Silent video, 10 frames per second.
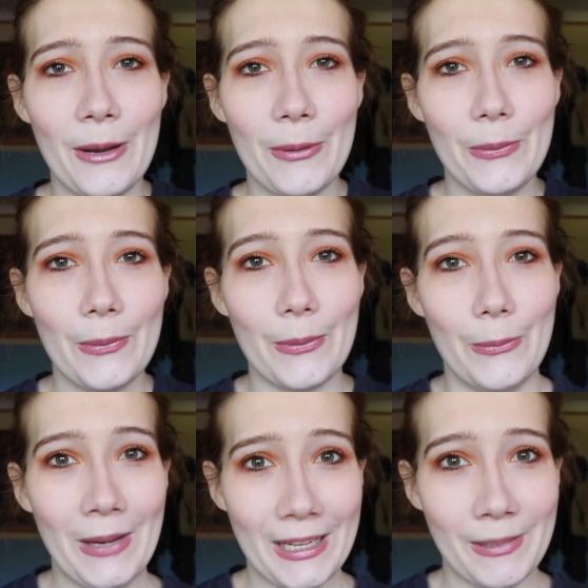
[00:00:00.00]
Hello,
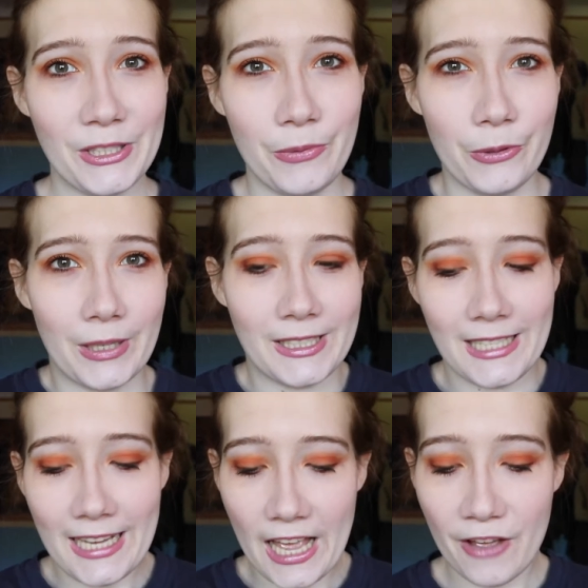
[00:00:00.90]
welcome back to Beautiful Crown.
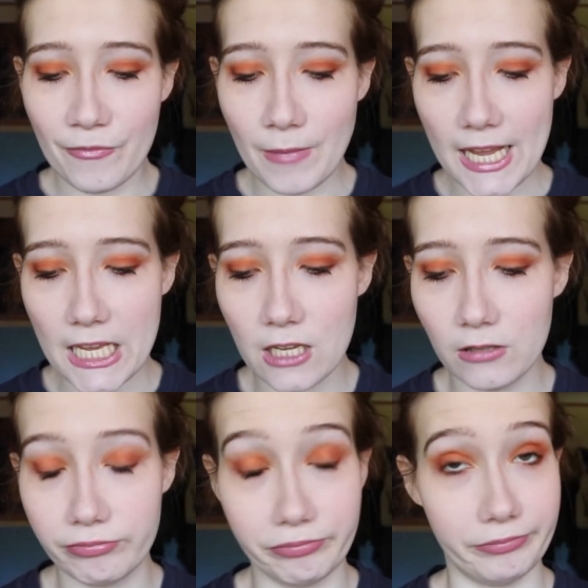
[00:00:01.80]
Today I have my,
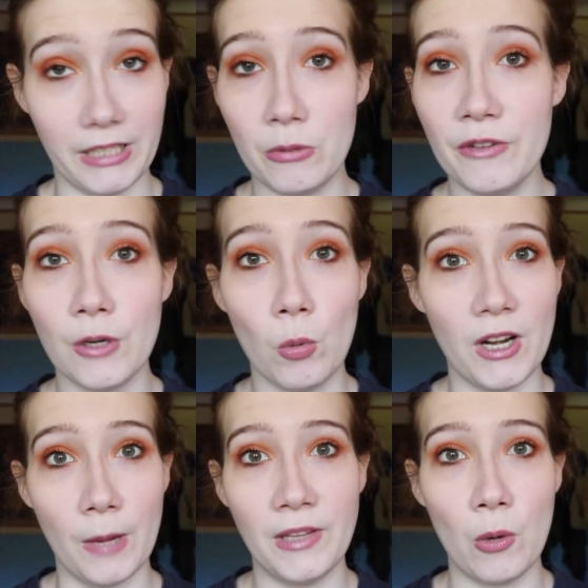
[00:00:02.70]
I don't even know
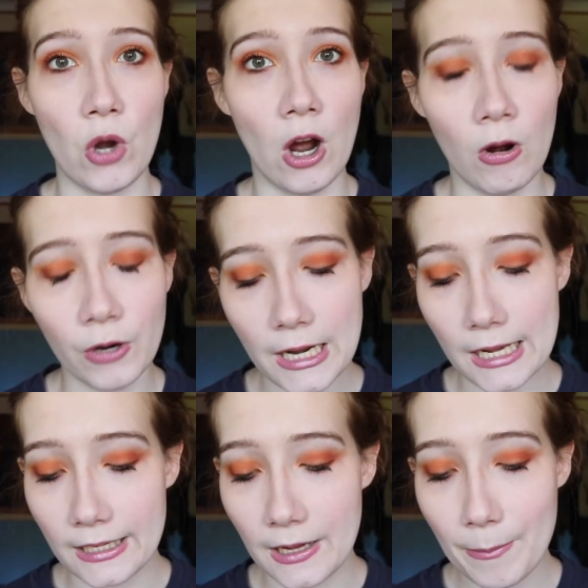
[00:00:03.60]
what update we are on,
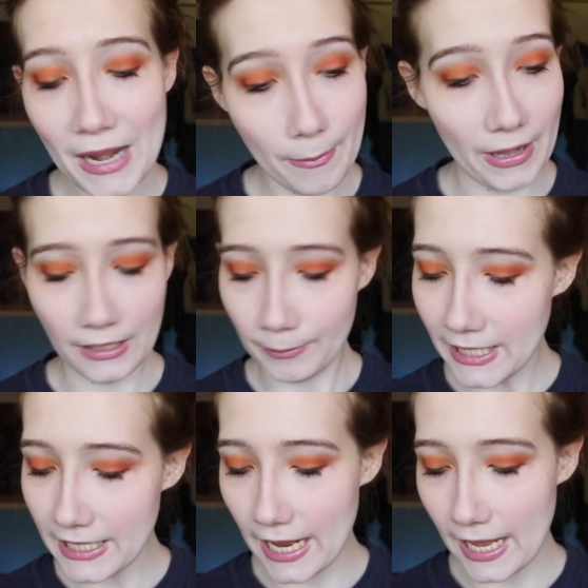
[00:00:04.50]
Panda palette
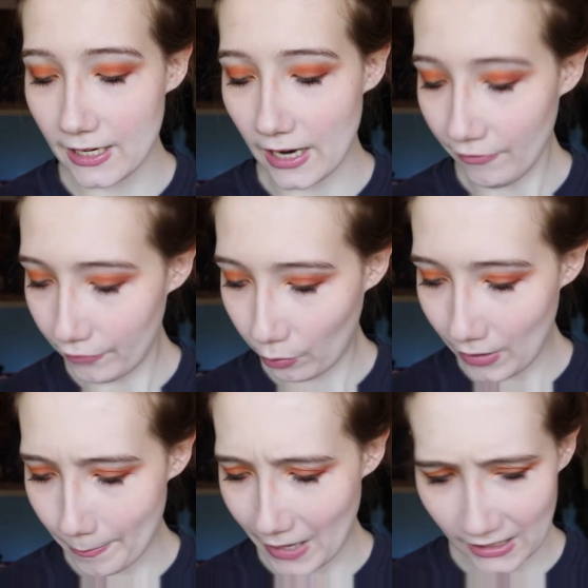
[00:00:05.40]
update, and I have
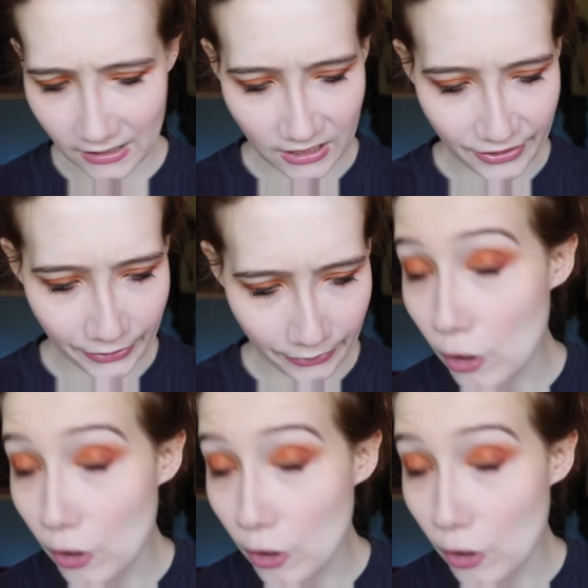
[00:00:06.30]
three palettes here.